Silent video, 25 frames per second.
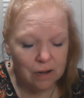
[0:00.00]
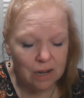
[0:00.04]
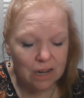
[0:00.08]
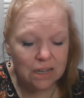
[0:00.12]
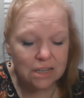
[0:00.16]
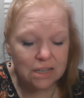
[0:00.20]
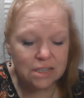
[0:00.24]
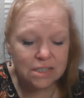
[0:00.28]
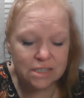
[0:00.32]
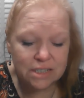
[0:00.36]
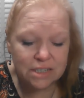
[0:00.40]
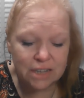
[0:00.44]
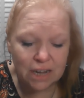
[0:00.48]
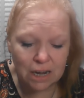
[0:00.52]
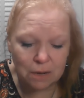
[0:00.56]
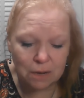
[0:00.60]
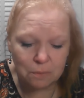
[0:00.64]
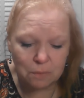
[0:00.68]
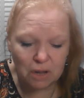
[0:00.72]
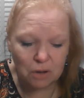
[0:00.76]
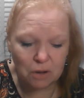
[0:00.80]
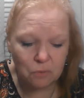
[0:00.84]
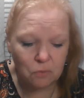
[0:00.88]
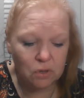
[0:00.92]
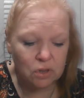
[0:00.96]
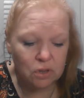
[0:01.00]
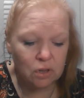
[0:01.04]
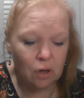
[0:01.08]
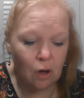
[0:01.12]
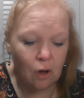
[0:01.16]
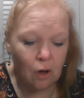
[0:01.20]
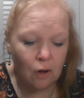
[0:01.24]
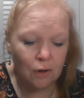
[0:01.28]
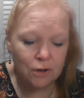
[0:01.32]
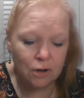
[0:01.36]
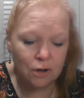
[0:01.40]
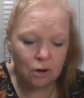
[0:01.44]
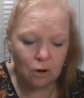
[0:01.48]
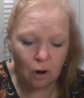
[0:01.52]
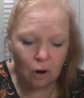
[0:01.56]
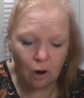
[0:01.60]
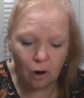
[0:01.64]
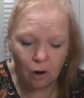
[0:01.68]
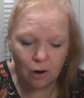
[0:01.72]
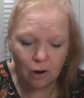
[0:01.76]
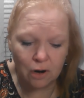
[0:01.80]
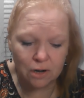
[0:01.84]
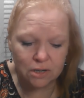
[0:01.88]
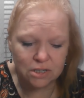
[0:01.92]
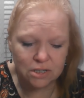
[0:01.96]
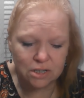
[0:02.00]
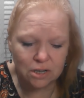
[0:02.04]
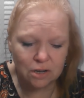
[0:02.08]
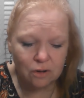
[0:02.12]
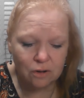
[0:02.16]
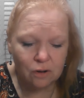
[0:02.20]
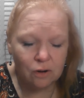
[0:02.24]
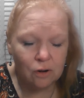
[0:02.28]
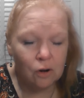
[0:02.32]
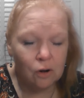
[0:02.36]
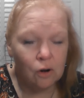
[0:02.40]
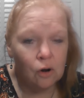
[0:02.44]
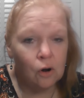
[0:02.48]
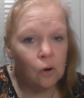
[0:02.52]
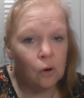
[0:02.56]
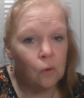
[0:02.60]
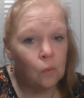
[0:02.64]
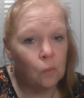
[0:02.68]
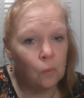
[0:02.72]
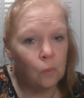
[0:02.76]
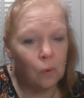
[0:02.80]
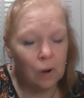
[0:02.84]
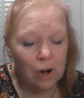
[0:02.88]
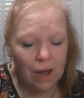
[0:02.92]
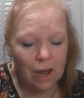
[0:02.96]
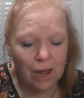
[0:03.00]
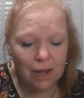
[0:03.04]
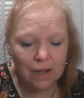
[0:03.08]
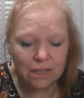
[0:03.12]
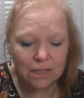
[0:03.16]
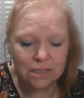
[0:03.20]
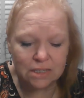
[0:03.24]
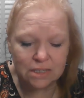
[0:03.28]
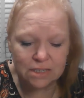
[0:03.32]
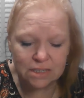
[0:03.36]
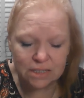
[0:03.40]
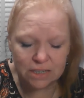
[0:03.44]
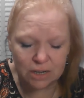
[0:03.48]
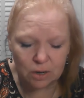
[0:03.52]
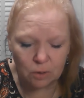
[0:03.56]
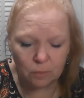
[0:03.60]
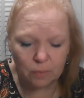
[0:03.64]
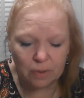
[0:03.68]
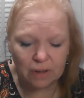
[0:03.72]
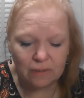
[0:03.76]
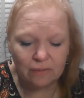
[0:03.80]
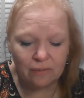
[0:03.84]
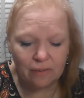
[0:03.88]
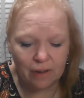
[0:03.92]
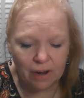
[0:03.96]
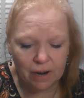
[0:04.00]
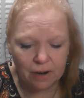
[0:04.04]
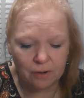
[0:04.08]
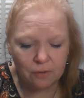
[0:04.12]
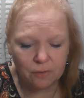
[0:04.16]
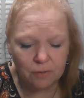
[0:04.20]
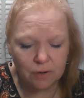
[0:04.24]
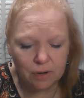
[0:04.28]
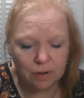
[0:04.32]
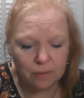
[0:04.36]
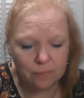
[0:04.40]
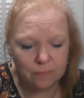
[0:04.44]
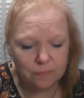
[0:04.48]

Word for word: Seek me with all your hearts, while I can still be found.